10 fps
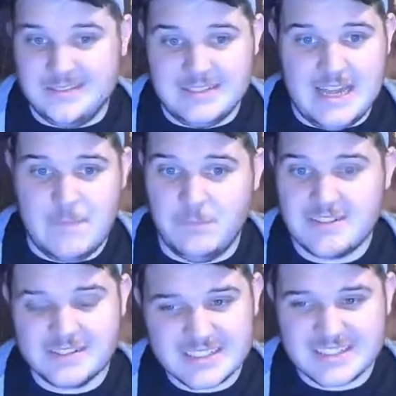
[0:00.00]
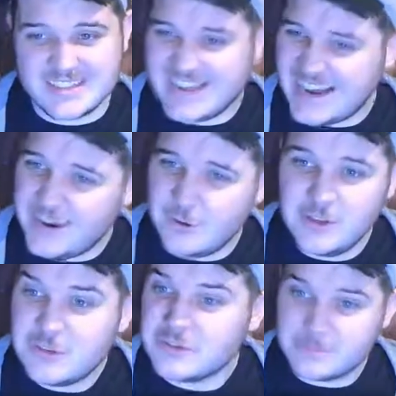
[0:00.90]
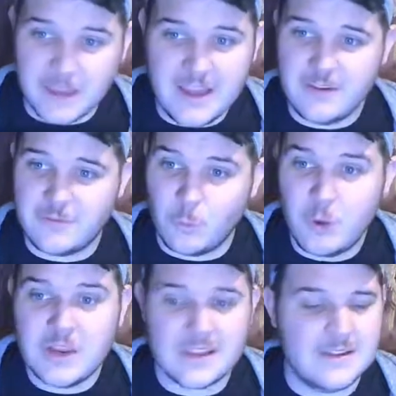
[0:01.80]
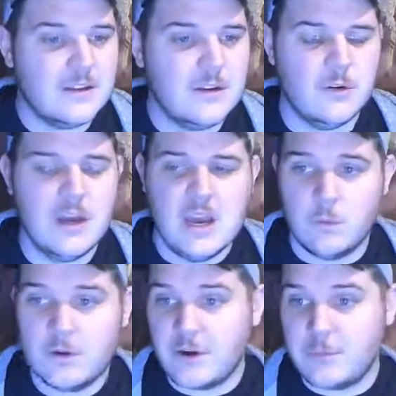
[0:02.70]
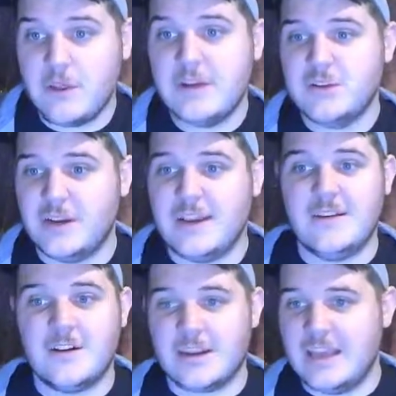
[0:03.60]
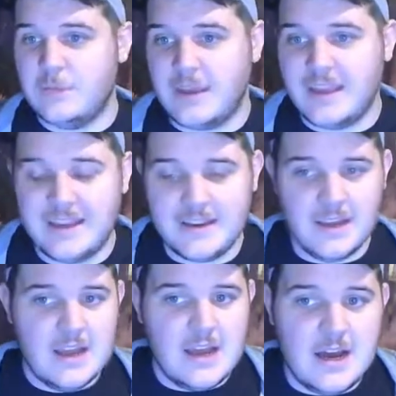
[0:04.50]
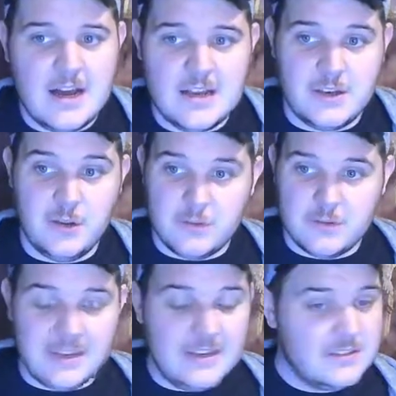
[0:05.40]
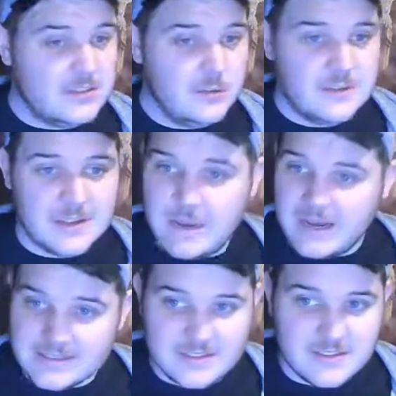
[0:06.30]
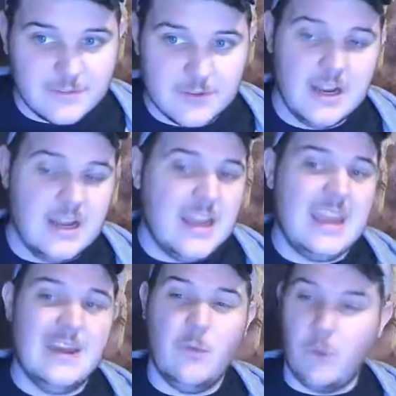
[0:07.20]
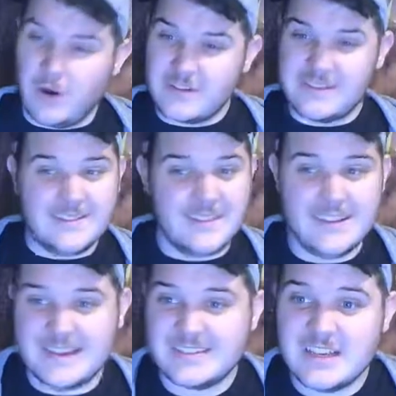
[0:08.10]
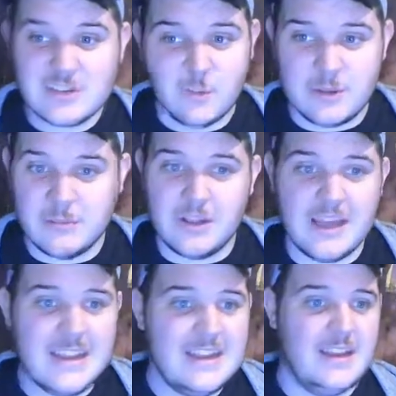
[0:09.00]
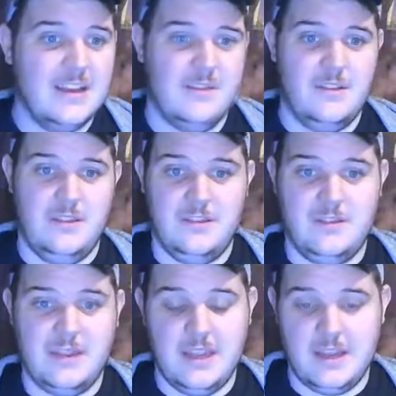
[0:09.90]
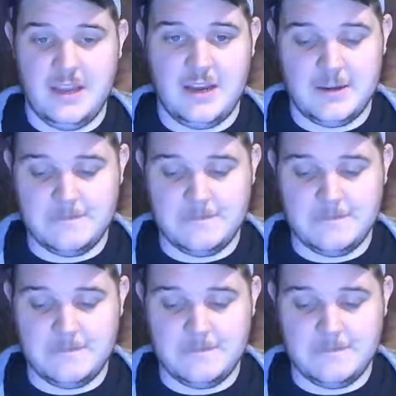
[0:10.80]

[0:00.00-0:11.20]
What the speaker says: This is a stout little spell for what it can do. One of our players right now in our campaign, Newt, he's using Mind Sliver. It worked in the last session we played. The